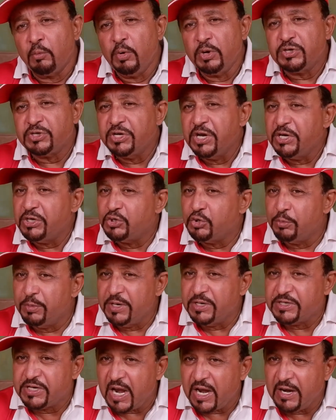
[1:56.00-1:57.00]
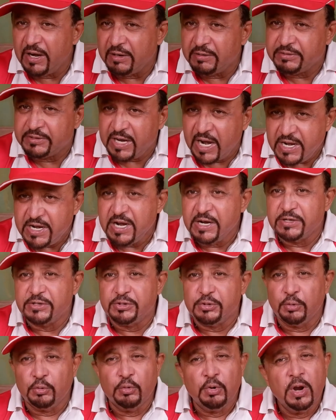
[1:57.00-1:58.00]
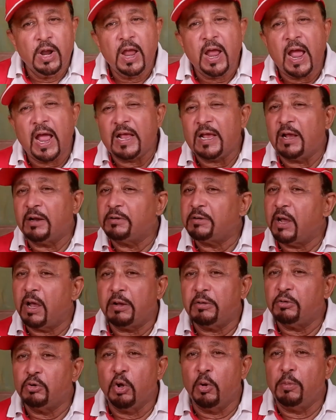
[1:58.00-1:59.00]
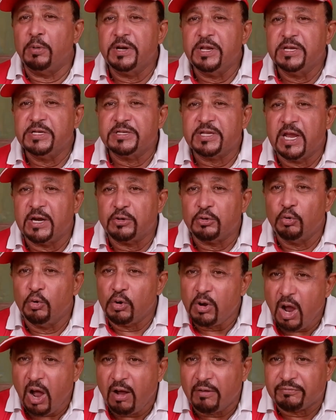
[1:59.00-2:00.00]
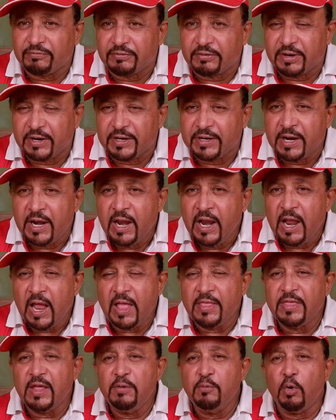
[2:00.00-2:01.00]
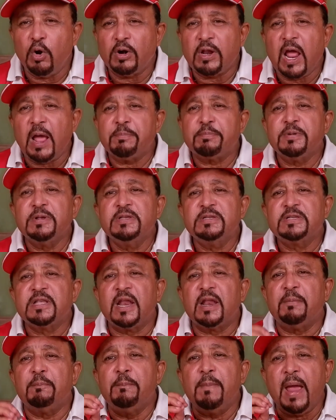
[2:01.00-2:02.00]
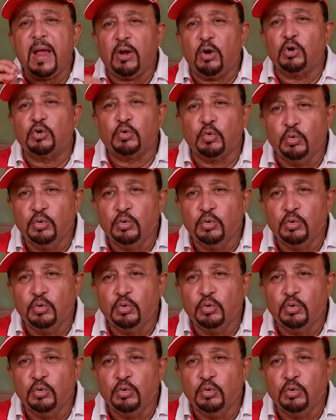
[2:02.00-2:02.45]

which need to be tended to, uh, uh, nobody is there to look after it. And then what happens, there are maggot